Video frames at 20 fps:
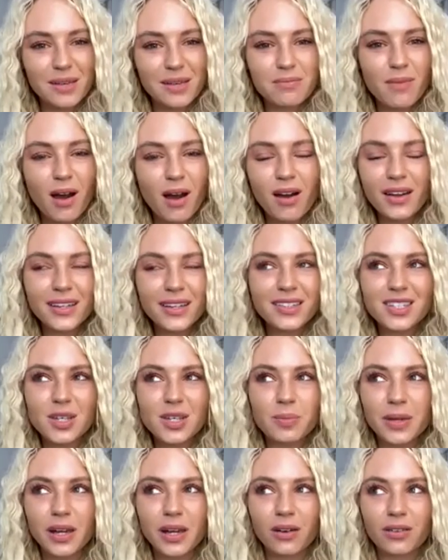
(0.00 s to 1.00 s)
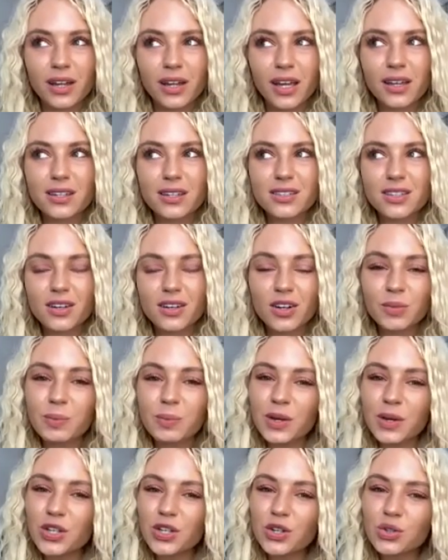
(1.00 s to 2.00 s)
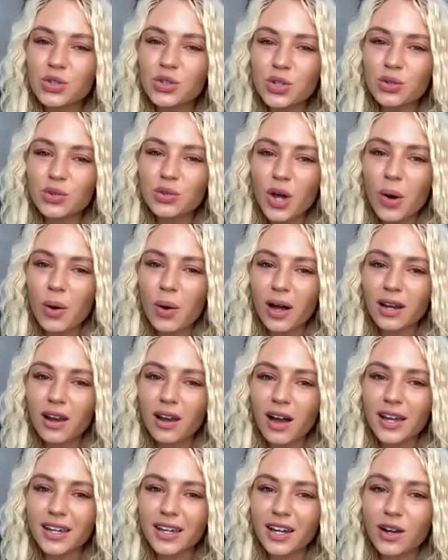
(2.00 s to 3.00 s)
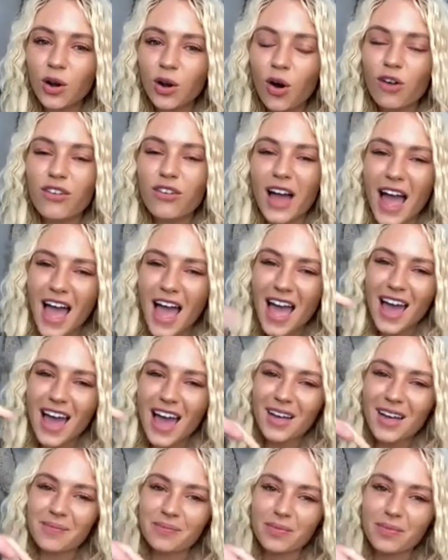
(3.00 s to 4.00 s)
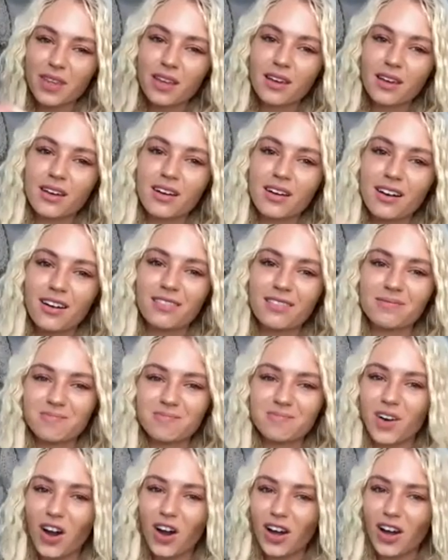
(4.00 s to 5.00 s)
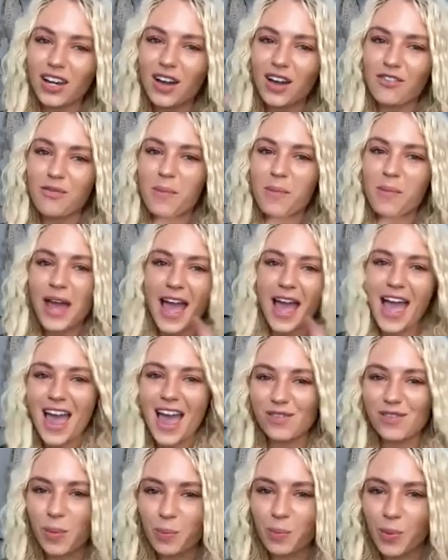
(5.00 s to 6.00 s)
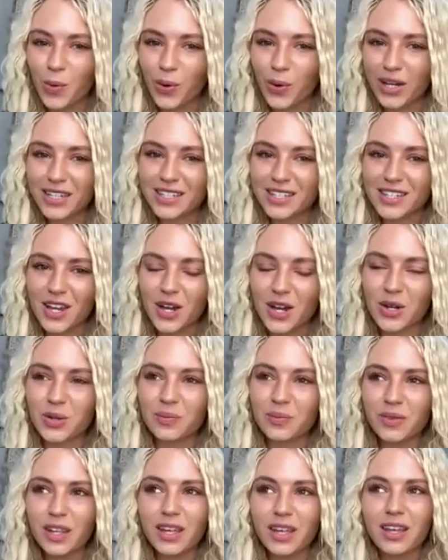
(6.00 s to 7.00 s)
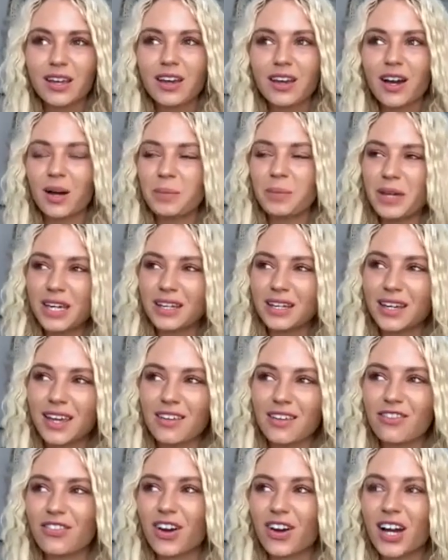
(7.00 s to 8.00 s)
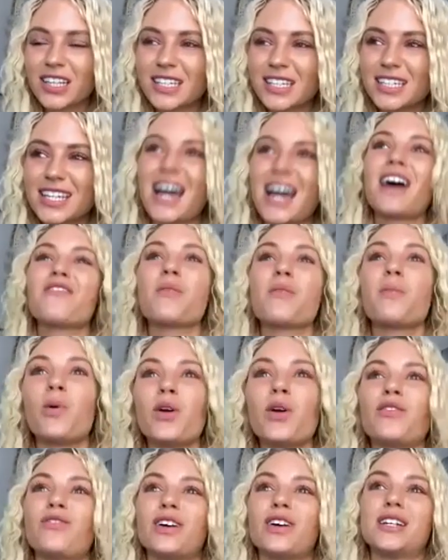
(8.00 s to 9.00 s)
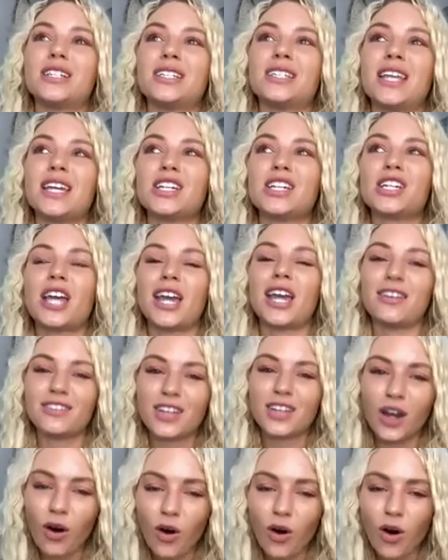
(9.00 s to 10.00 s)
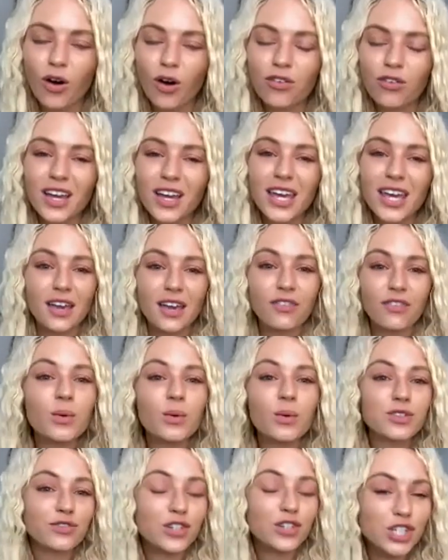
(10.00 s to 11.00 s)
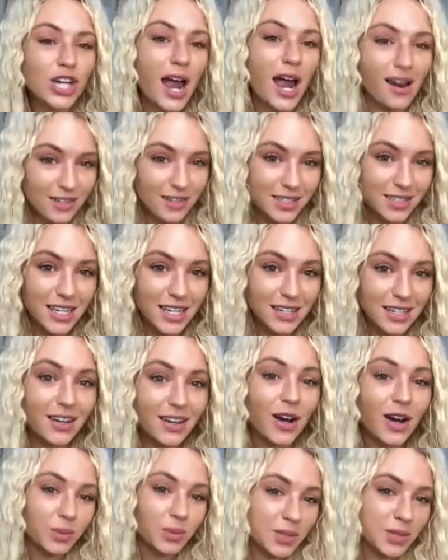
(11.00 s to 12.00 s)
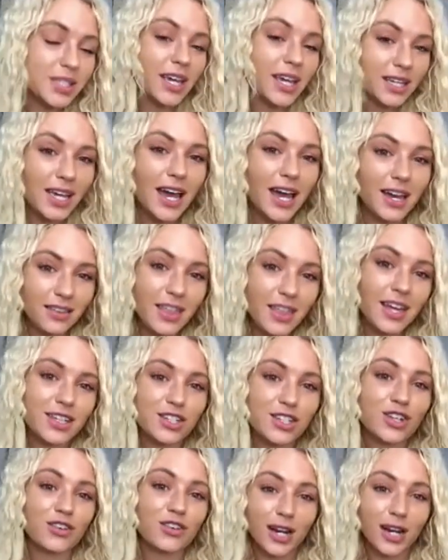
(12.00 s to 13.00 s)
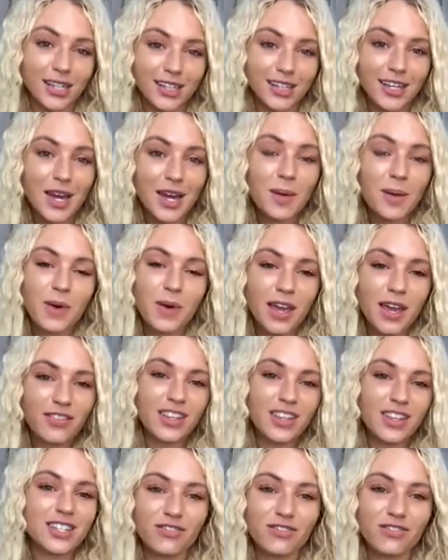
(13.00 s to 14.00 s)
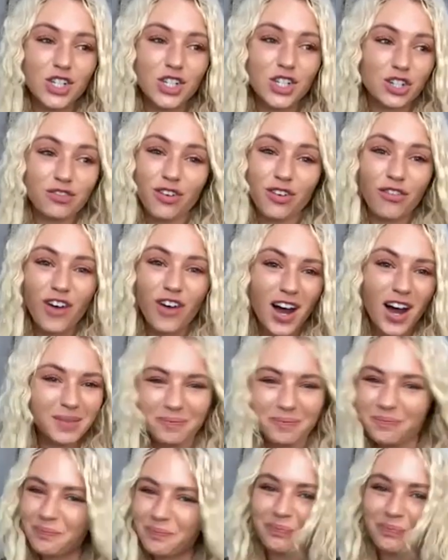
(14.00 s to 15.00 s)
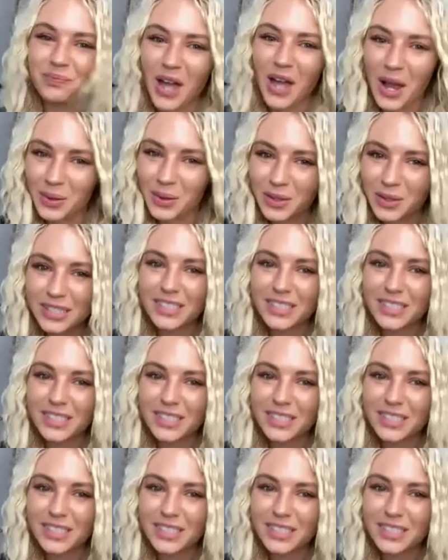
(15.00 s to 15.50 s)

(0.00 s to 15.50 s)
mind, to be honest. Oh, but you do know I like a lot of hair. I love my hair on boys. So, I mean, if I did have a boyfriend and they shaved it off, if it was for charity, I would say, yeah, that's great. But if it's for just for fun, no.